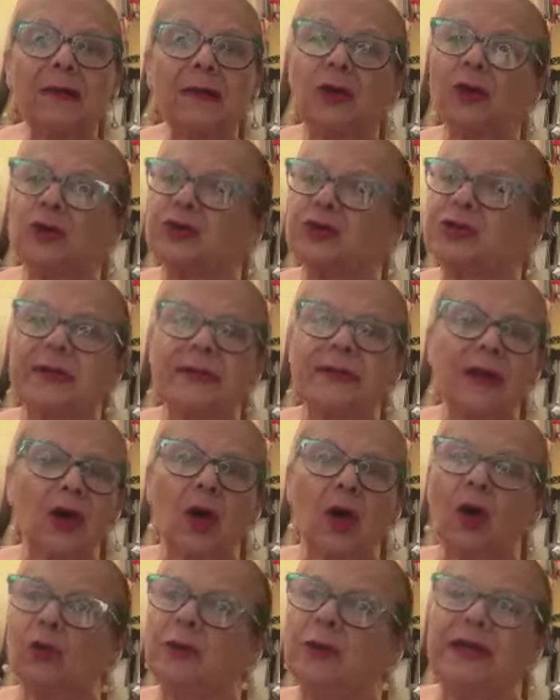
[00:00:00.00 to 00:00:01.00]
Those are the
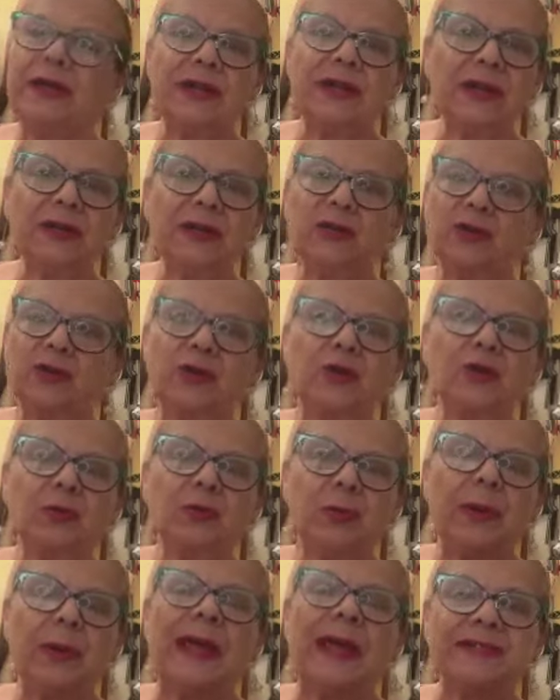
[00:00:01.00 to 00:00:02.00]
only
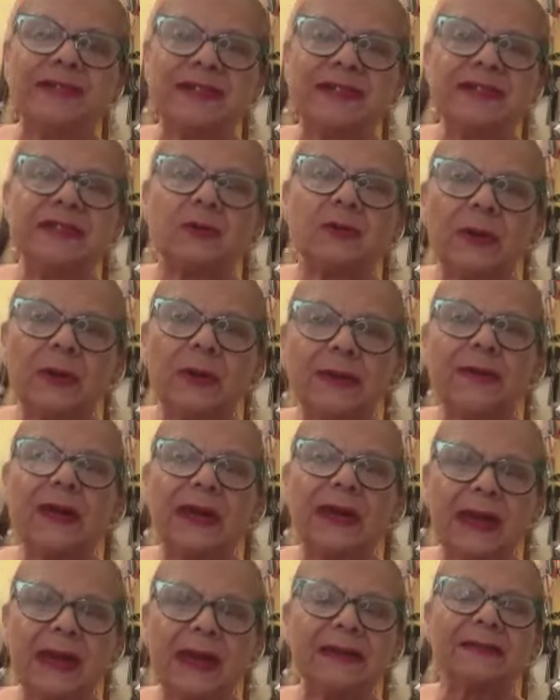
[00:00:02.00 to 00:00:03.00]
two places where
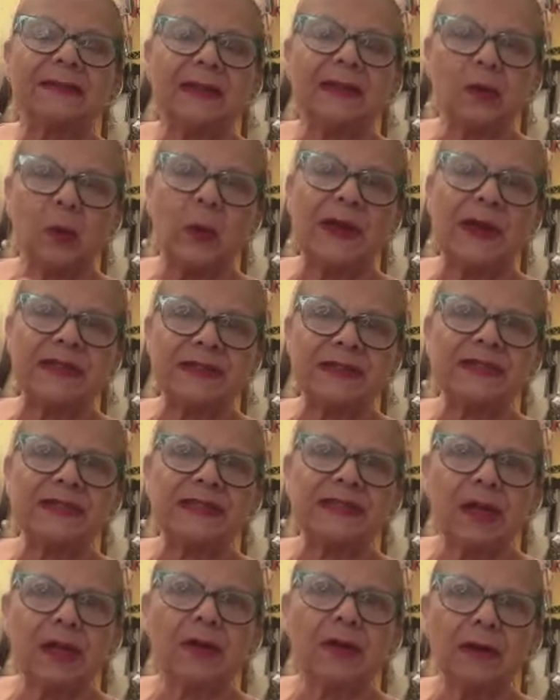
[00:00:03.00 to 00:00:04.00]
they get the queens
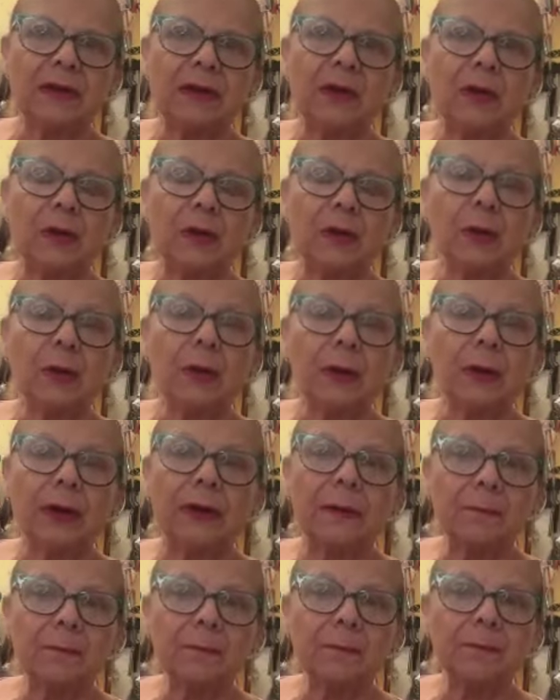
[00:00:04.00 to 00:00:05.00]
here in New York.